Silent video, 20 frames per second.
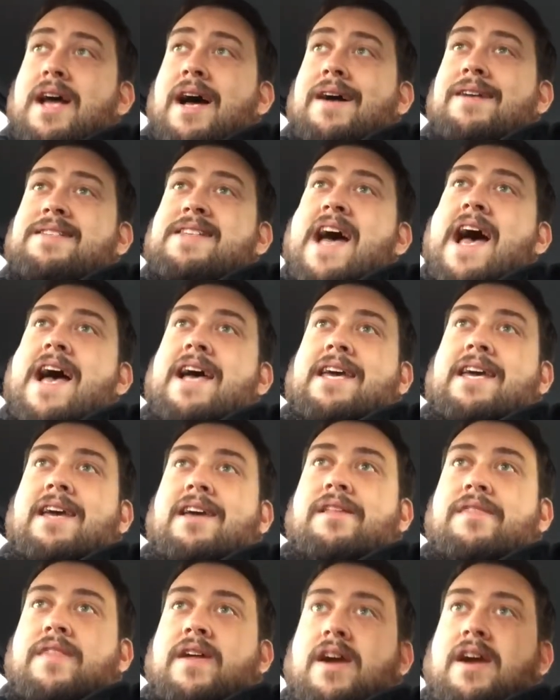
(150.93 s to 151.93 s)

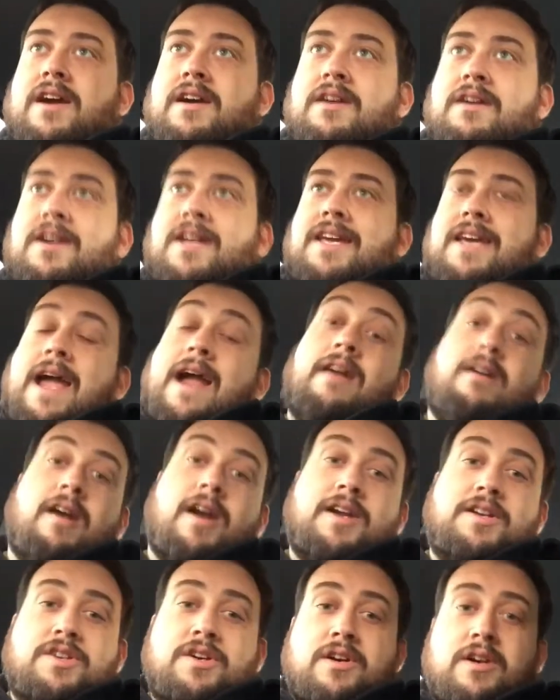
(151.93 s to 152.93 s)
attacking their
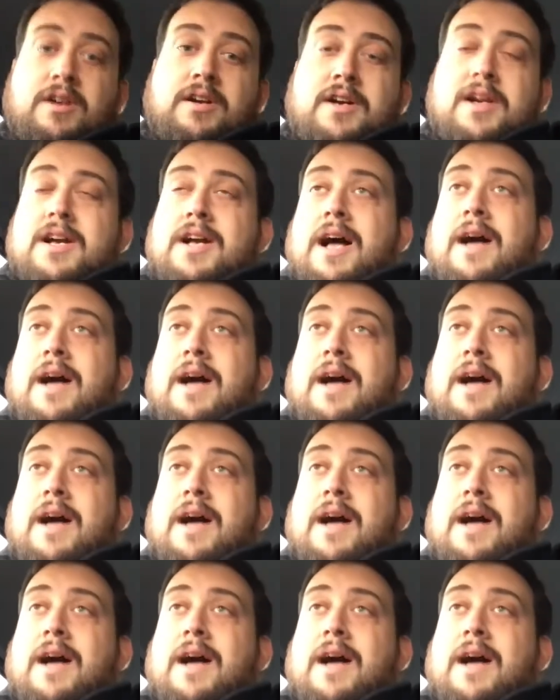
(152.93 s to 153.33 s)
character.